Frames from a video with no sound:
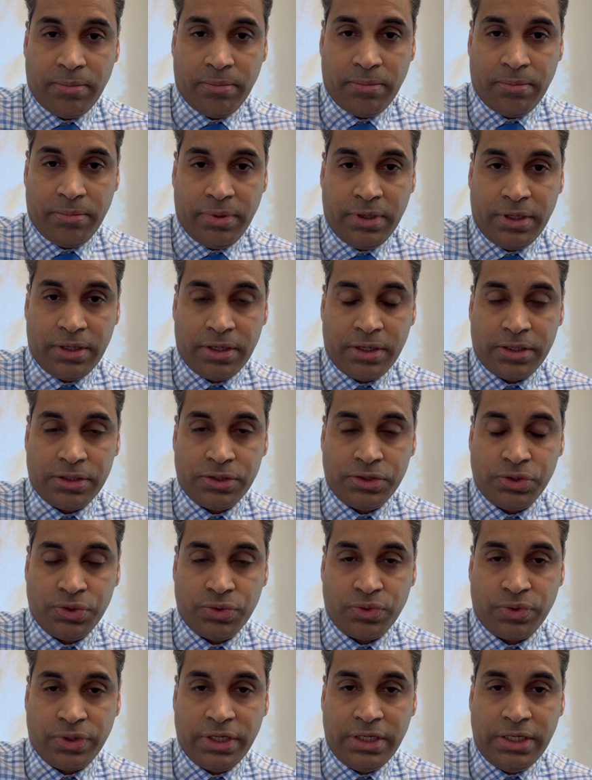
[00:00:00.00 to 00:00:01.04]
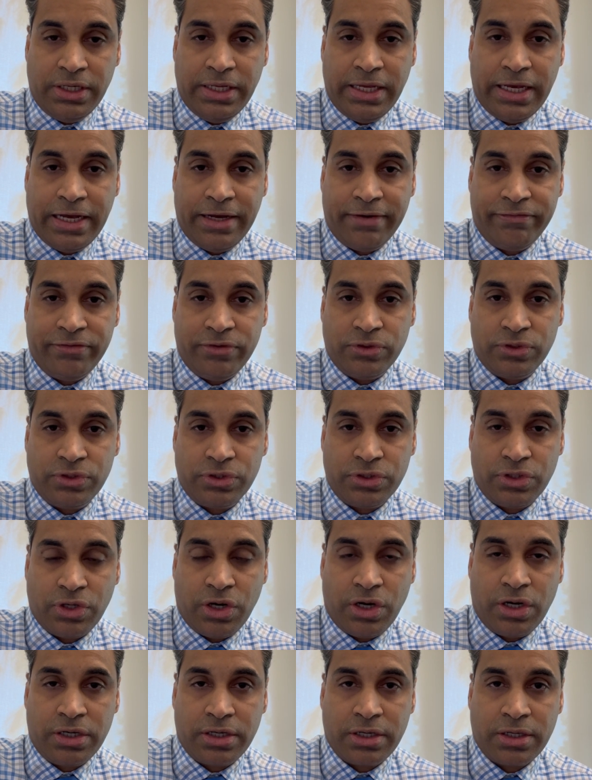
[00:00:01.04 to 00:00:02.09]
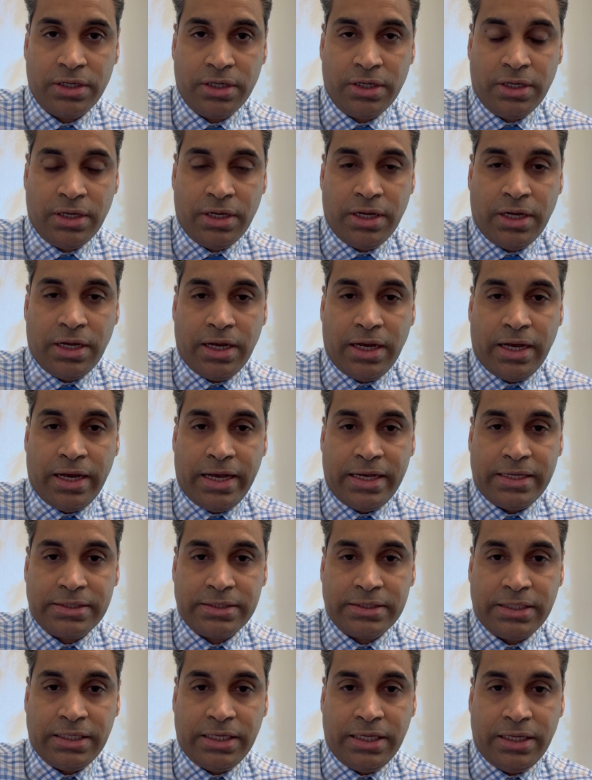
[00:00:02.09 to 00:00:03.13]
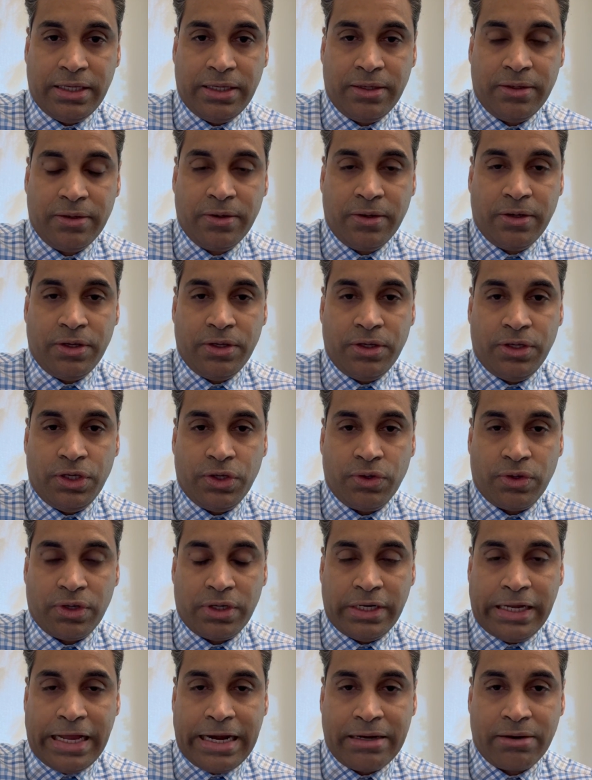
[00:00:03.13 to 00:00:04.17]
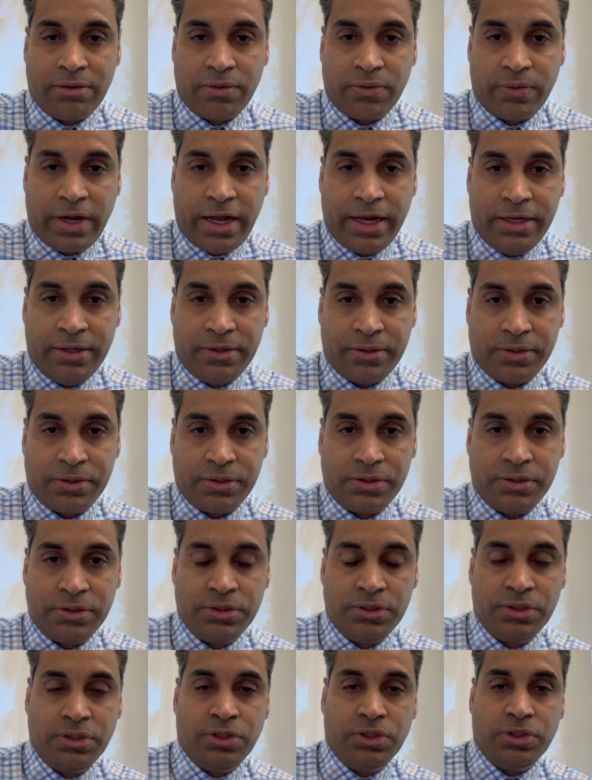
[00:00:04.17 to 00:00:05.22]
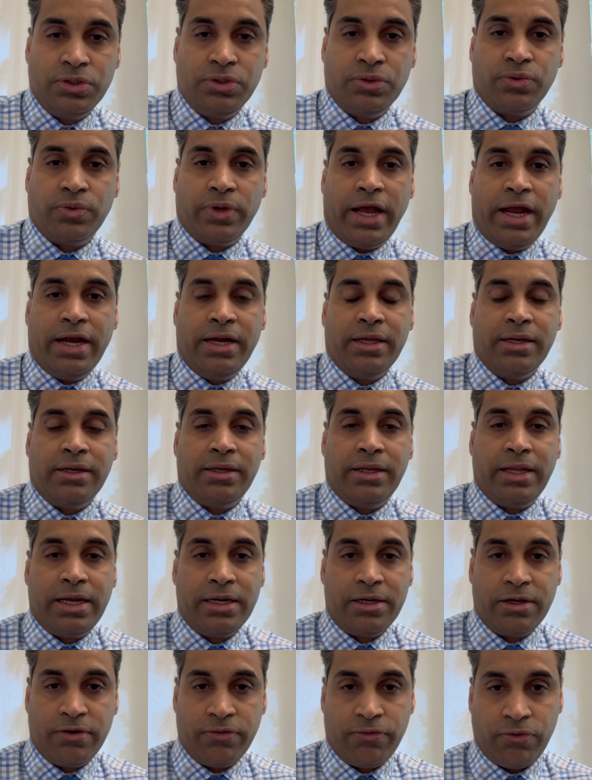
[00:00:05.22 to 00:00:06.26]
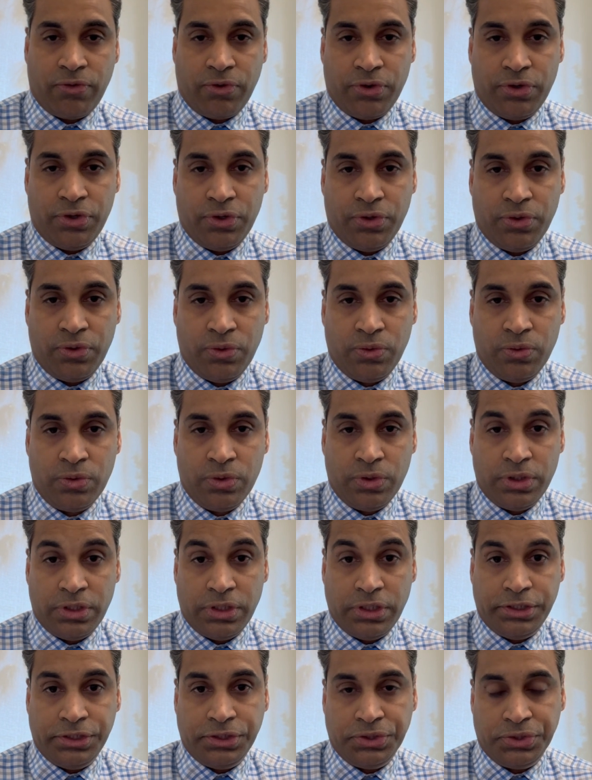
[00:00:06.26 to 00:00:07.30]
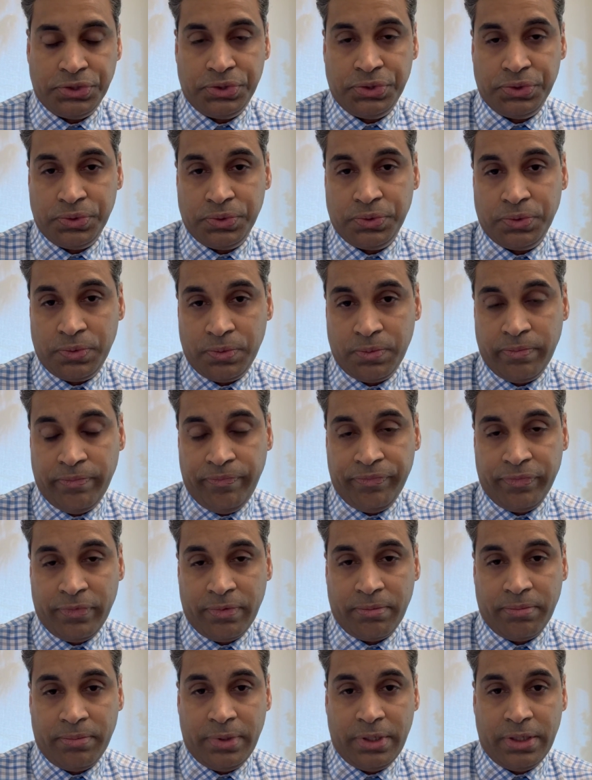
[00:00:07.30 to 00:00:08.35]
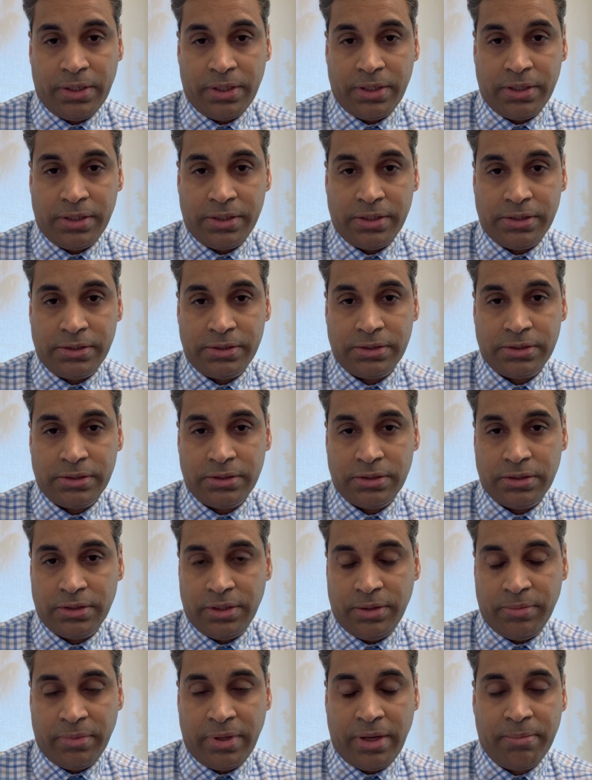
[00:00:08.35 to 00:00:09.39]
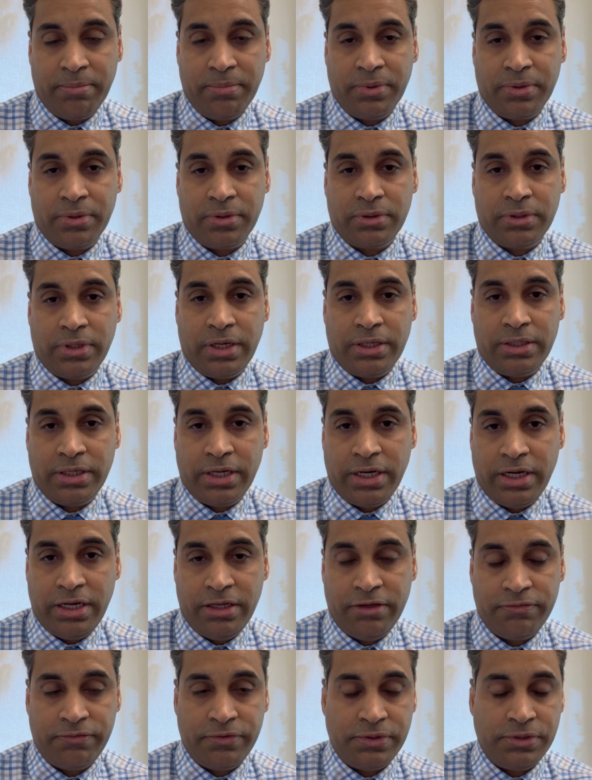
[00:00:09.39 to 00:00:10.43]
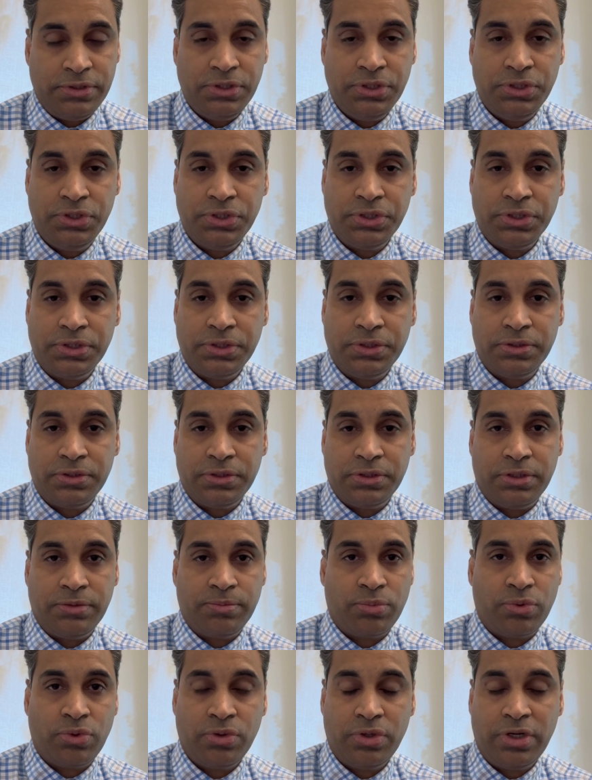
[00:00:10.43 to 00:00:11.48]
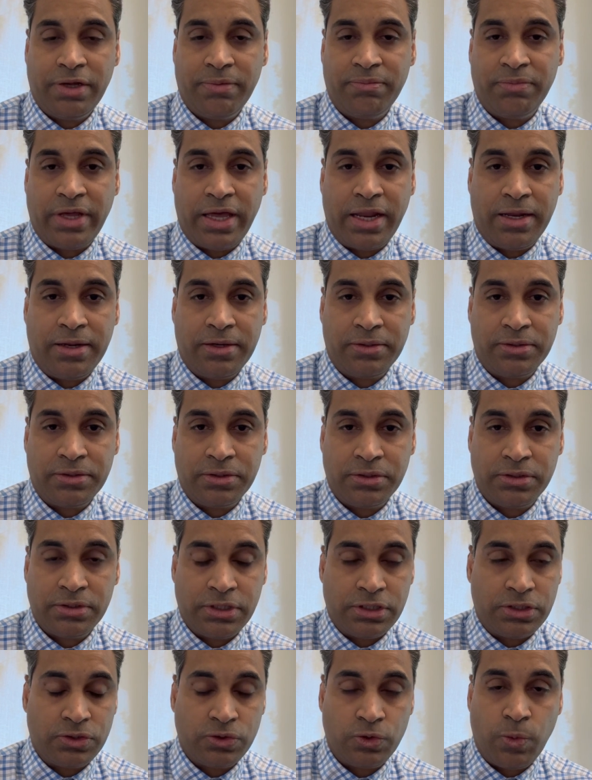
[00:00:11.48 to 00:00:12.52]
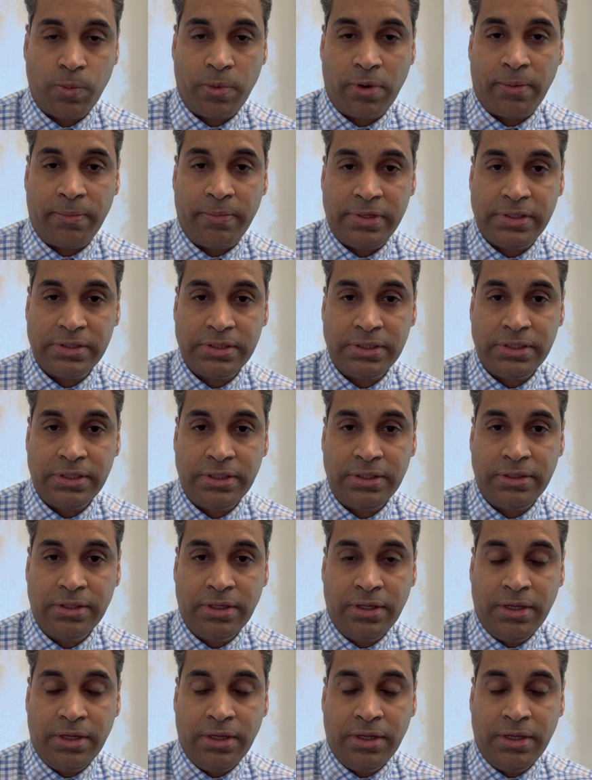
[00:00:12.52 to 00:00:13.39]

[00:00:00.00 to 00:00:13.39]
because you really have to start asking your letter writers to write a letter for you in June. Because remember, the attending physicians, the program directors are super busy.